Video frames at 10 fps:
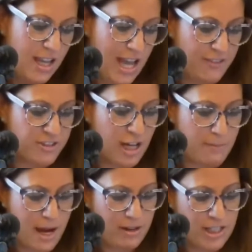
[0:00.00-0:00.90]
After I
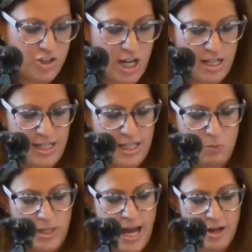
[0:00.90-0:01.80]
married JD and
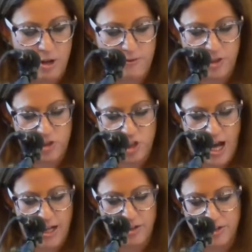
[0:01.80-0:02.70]
we had our first
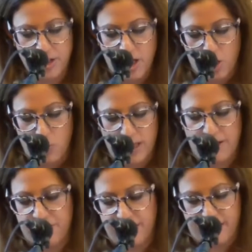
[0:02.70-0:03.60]
child, we
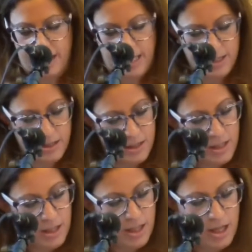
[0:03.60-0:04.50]
left the city.
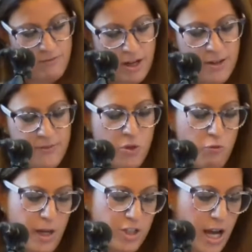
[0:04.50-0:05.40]
Very few of
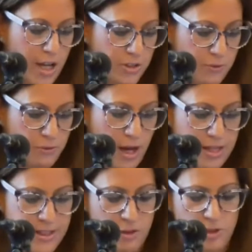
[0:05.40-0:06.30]
my childhood
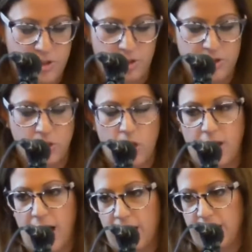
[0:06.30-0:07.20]
friends had returned to Long
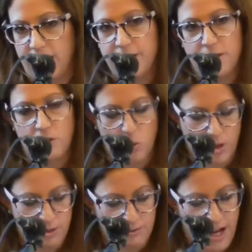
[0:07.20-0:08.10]
Island or
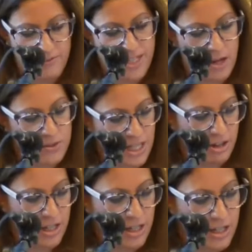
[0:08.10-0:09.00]
the Five Towns
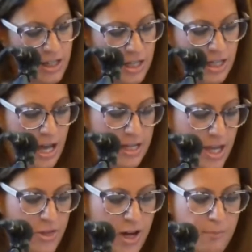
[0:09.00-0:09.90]
area, and I
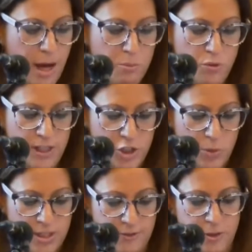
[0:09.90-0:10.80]
thought about moving to
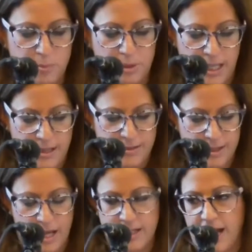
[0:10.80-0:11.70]
a different place
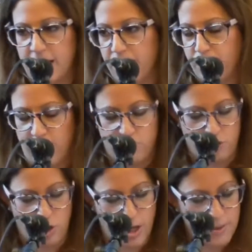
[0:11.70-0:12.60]
and getting a fresh
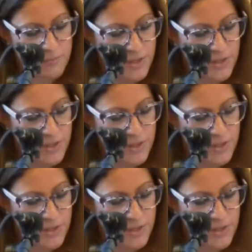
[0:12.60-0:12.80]
start.